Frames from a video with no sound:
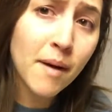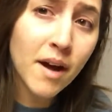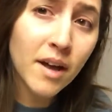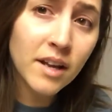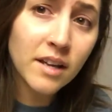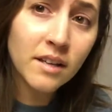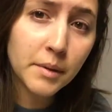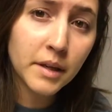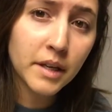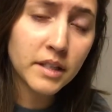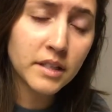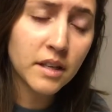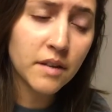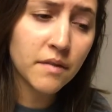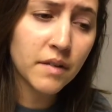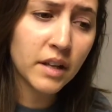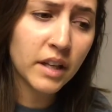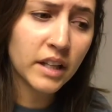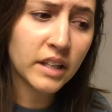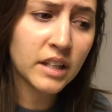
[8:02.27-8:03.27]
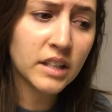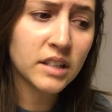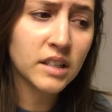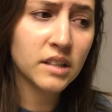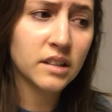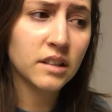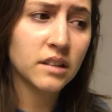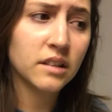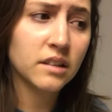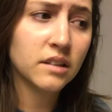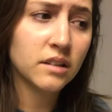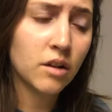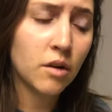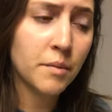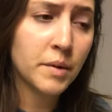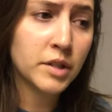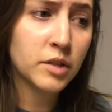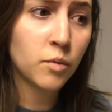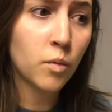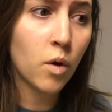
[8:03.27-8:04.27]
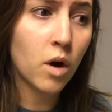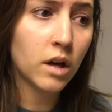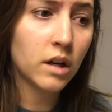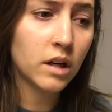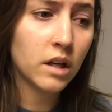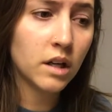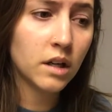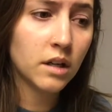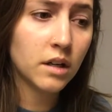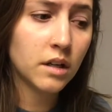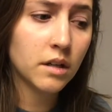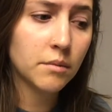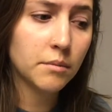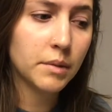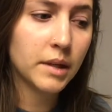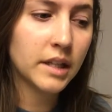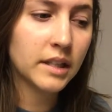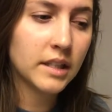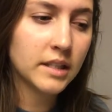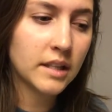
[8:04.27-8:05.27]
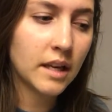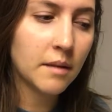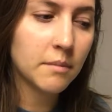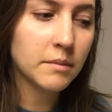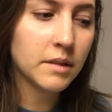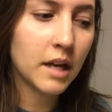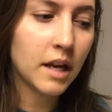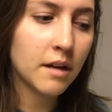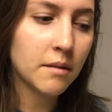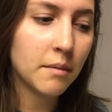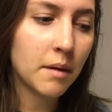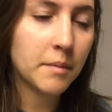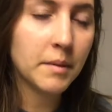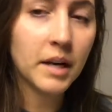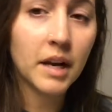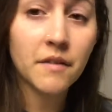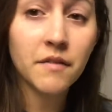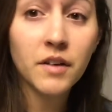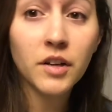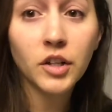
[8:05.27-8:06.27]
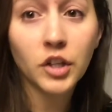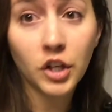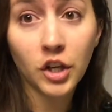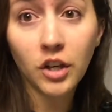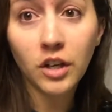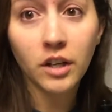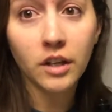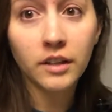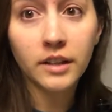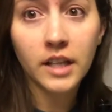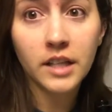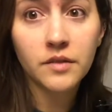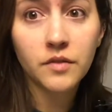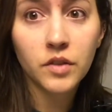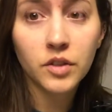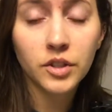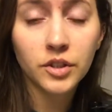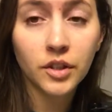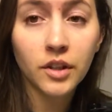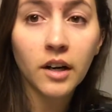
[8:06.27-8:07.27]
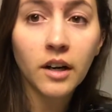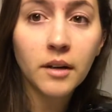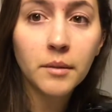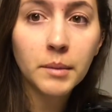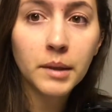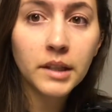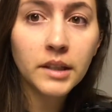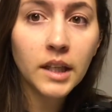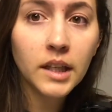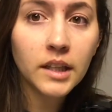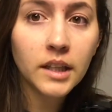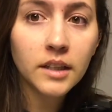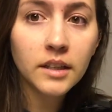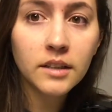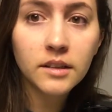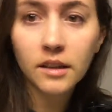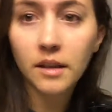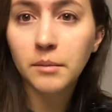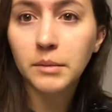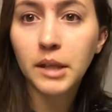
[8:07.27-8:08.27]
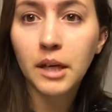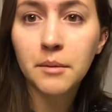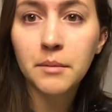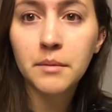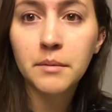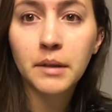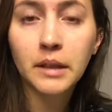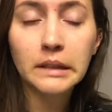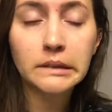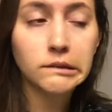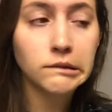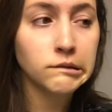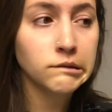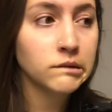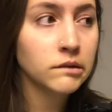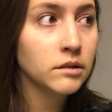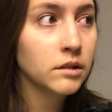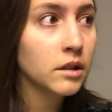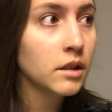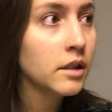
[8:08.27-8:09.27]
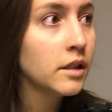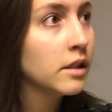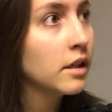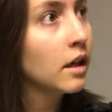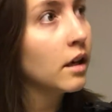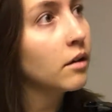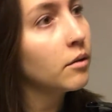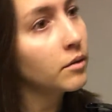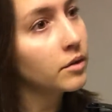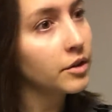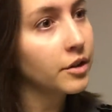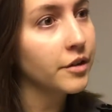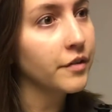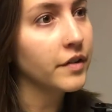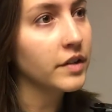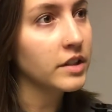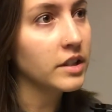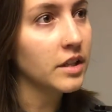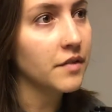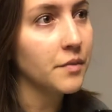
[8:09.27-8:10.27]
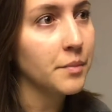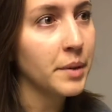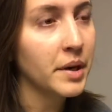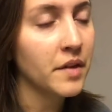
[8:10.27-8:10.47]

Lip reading: about it because I feel like this is so much water. But at the same time, I mean, I feel good, that's for sure. But like at the same time, I'm like, wonder if it's even